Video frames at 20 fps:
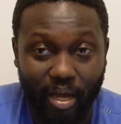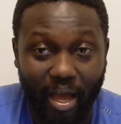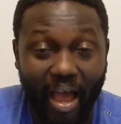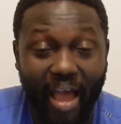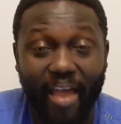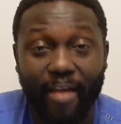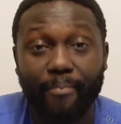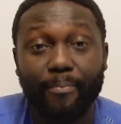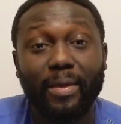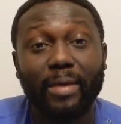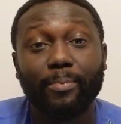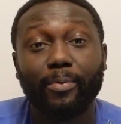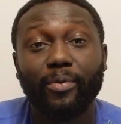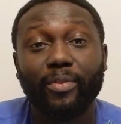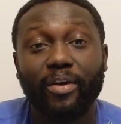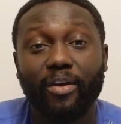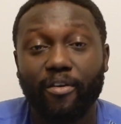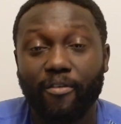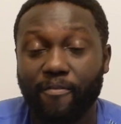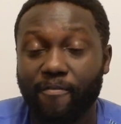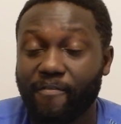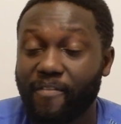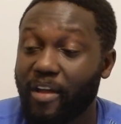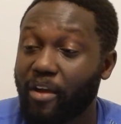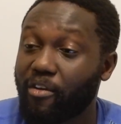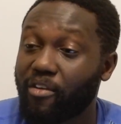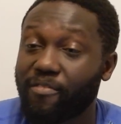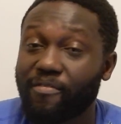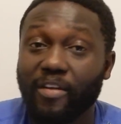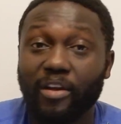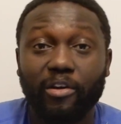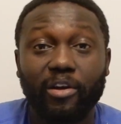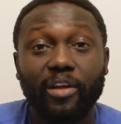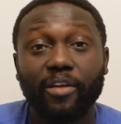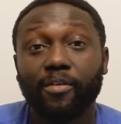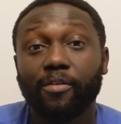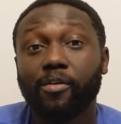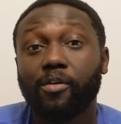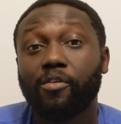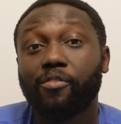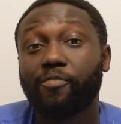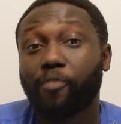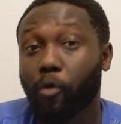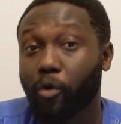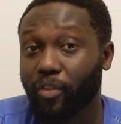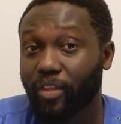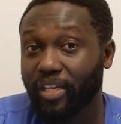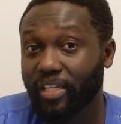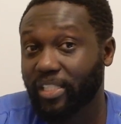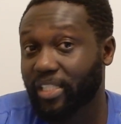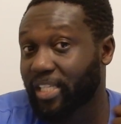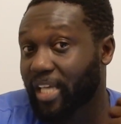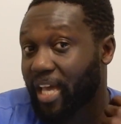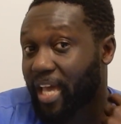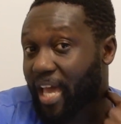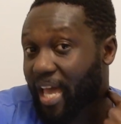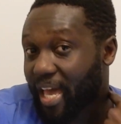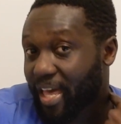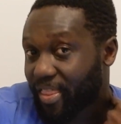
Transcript: I have people that are very, very for this,